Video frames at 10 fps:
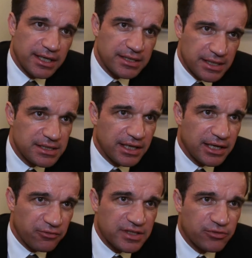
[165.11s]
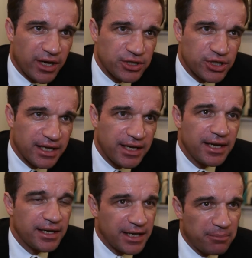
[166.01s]
existing infrastructure
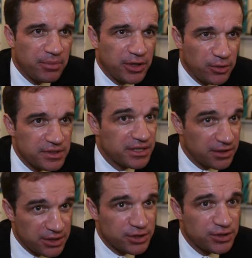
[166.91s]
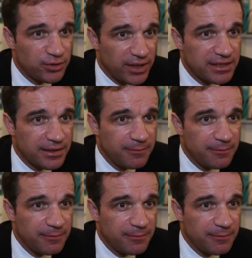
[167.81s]
can be used in addition to it,